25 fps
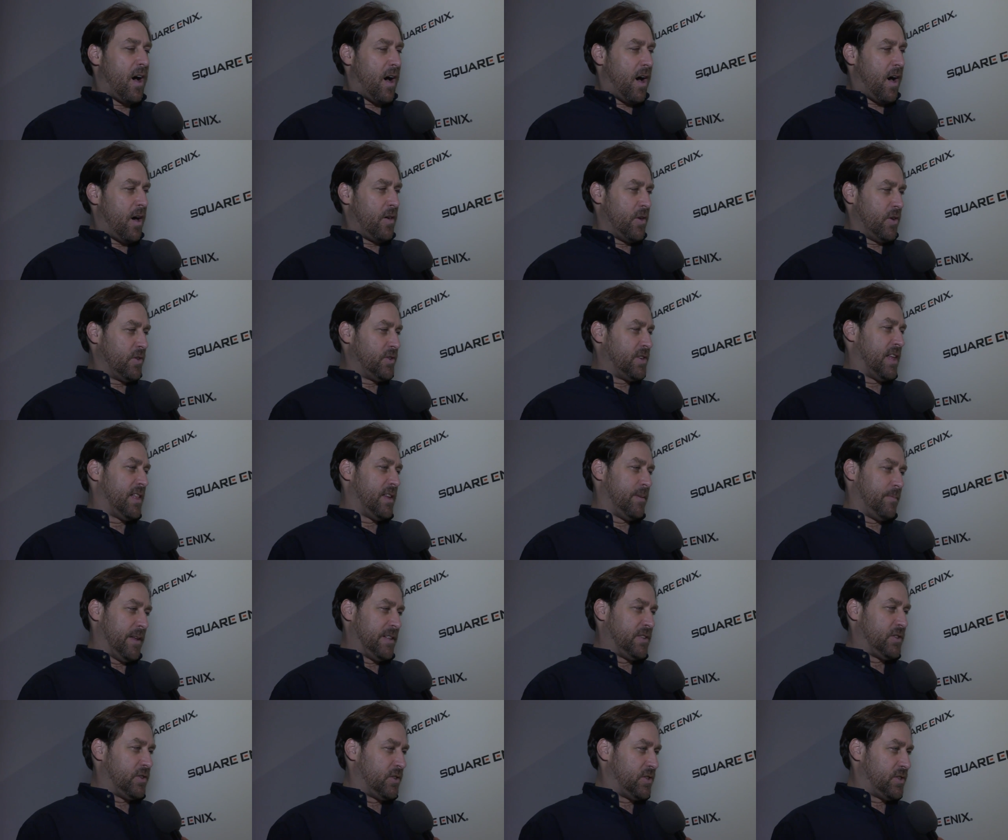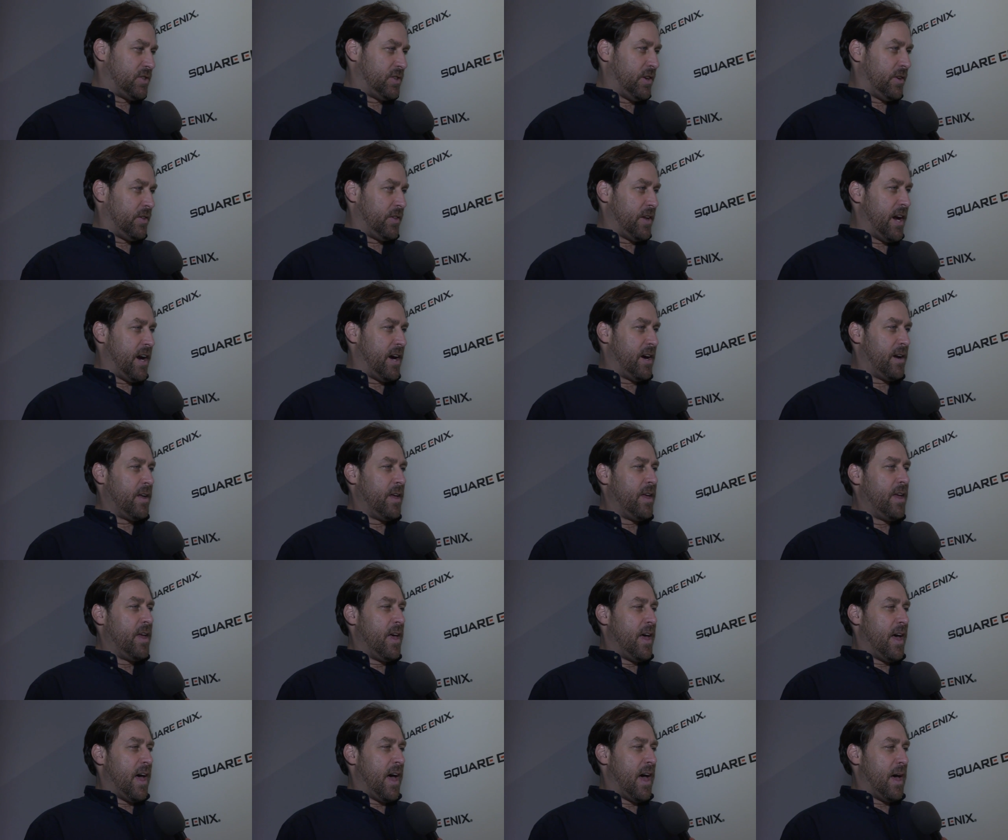All those elements are still there,
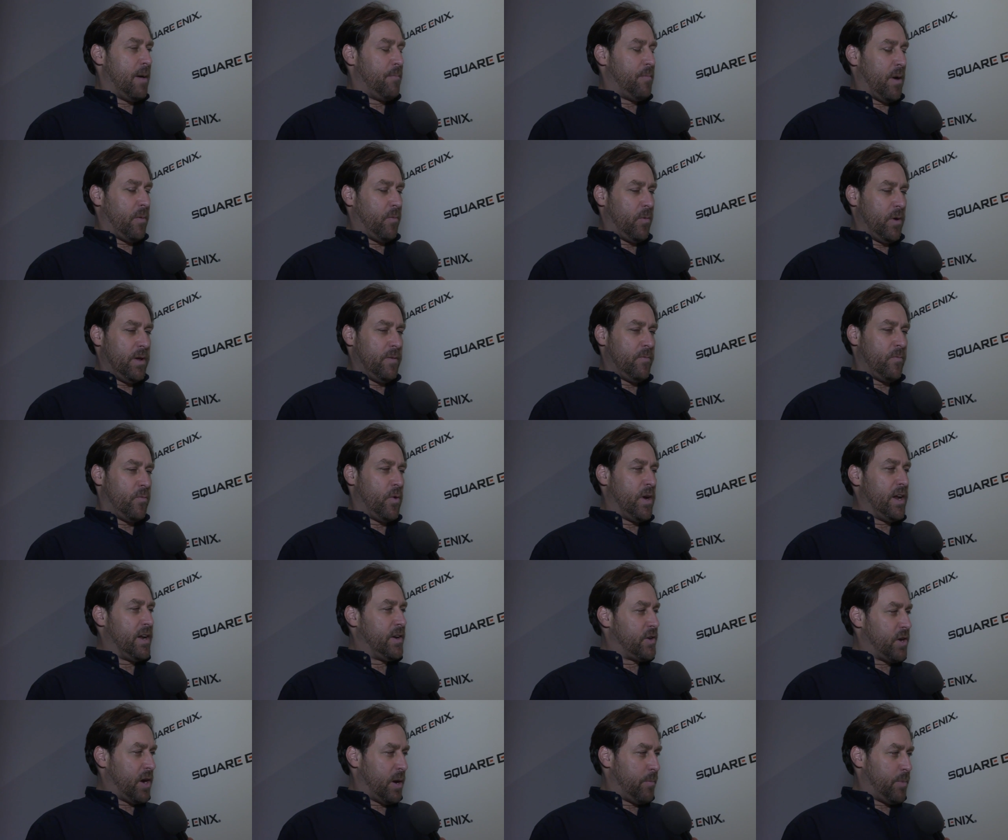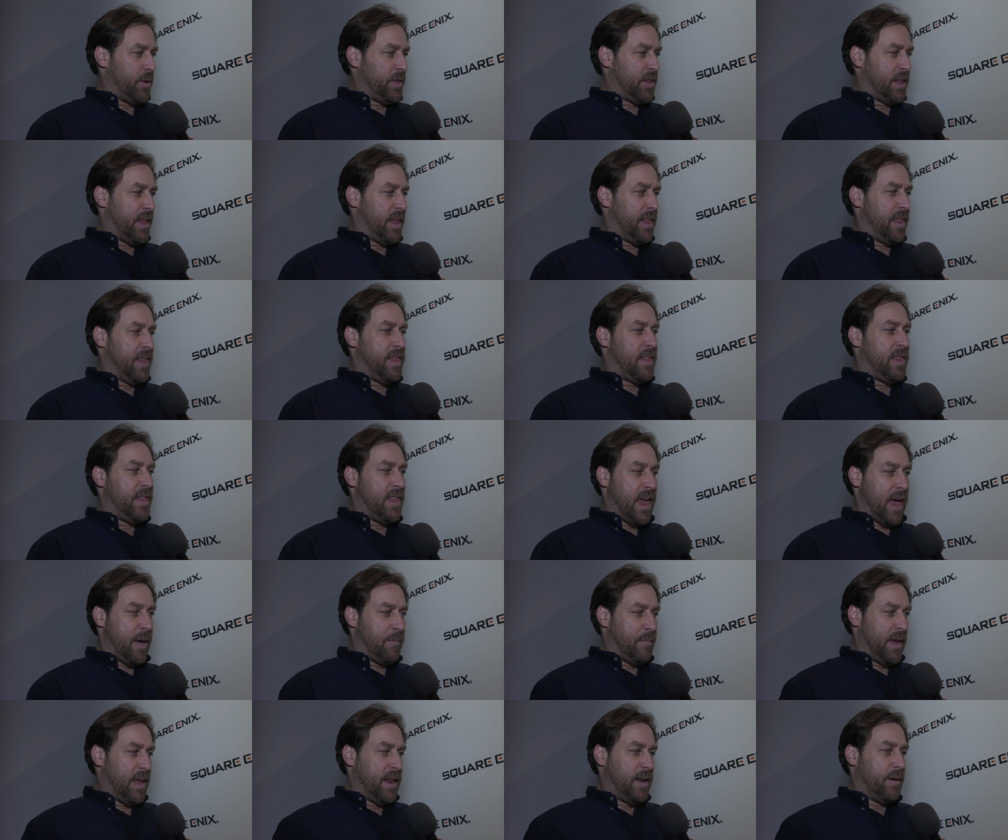uh, but we've reinterpreted
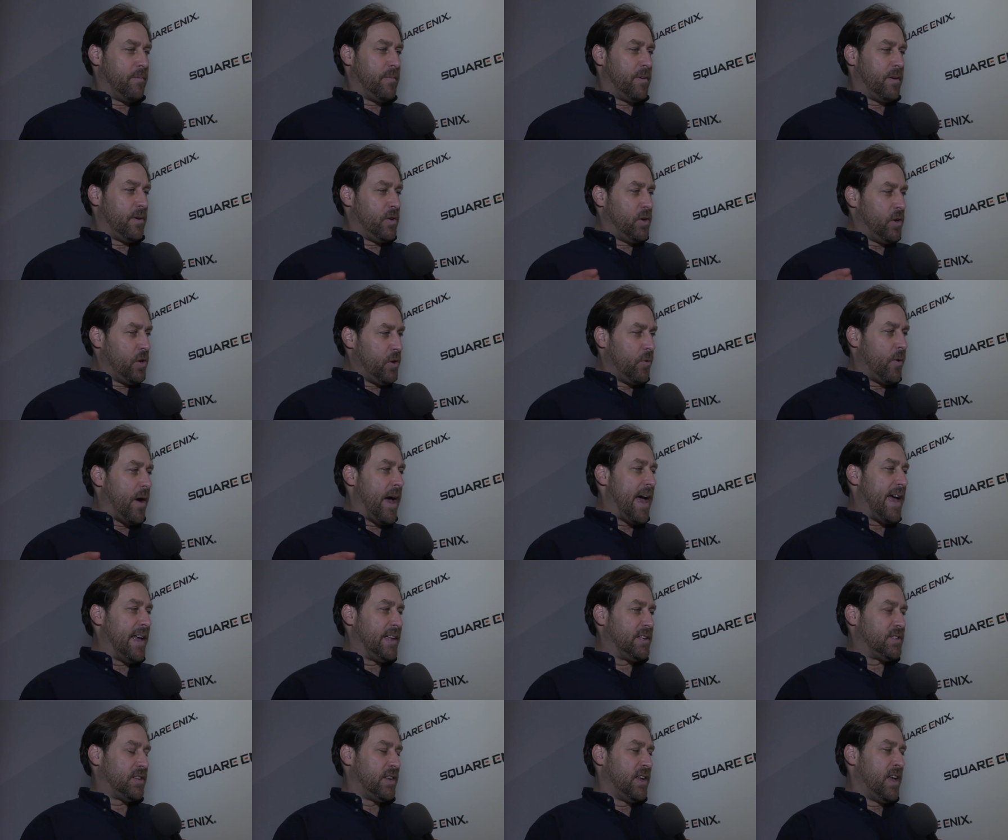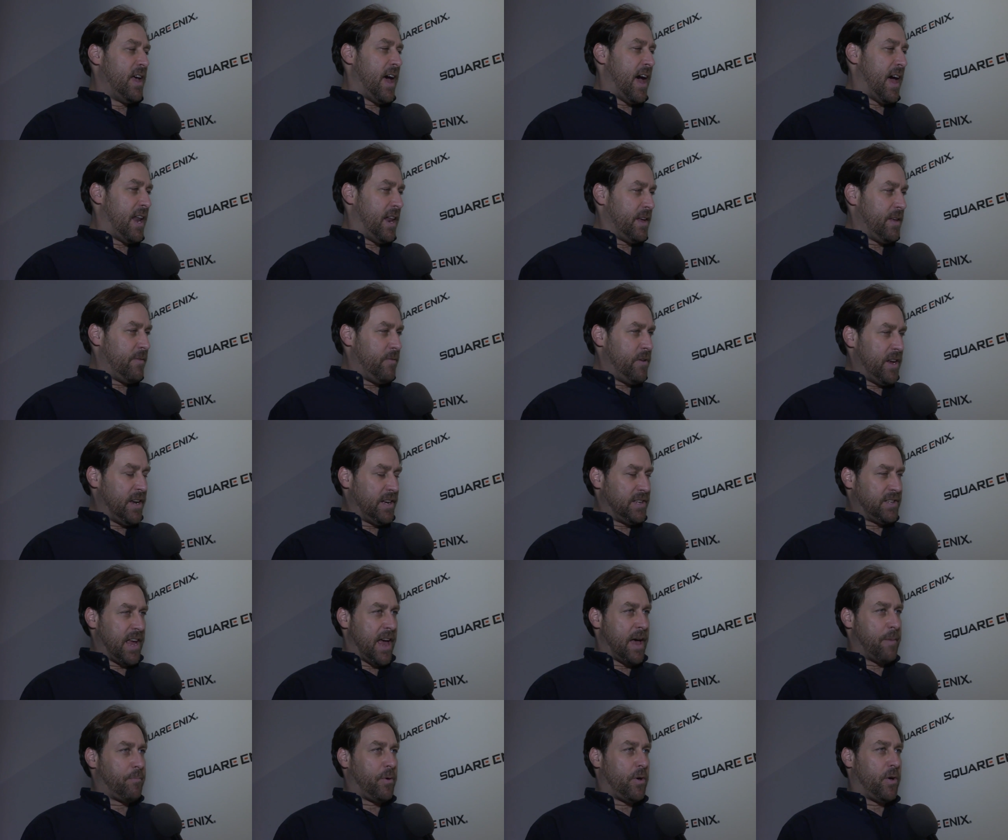them in new ways. And I'll give you an
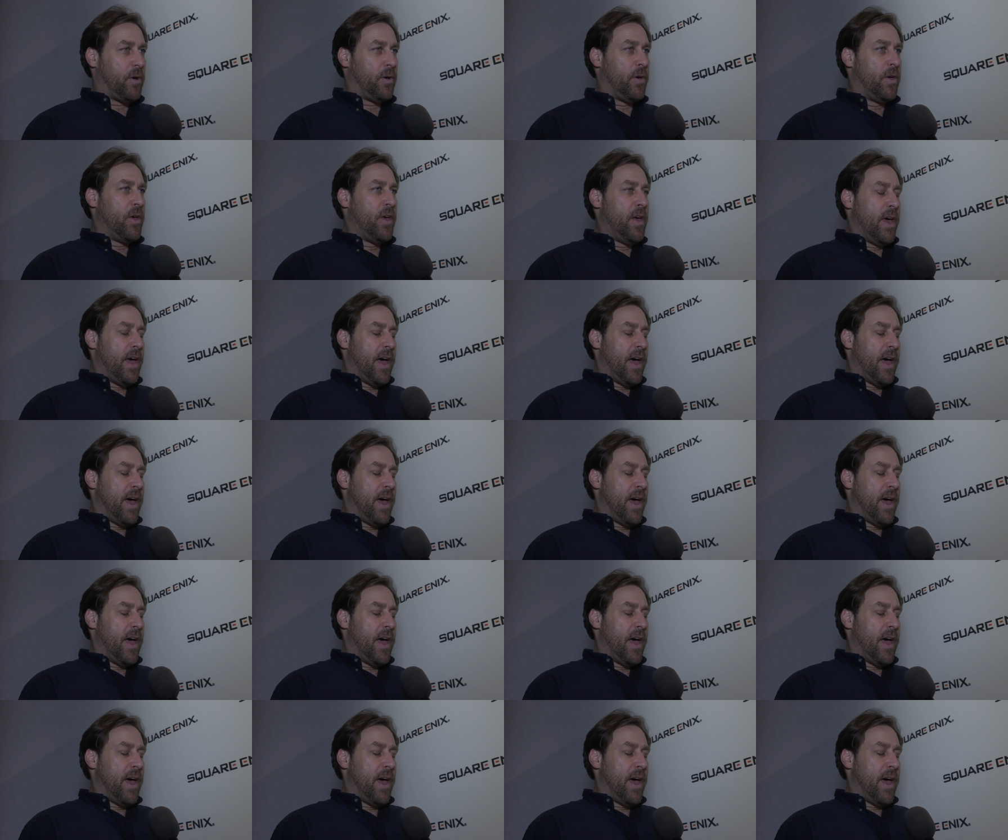example.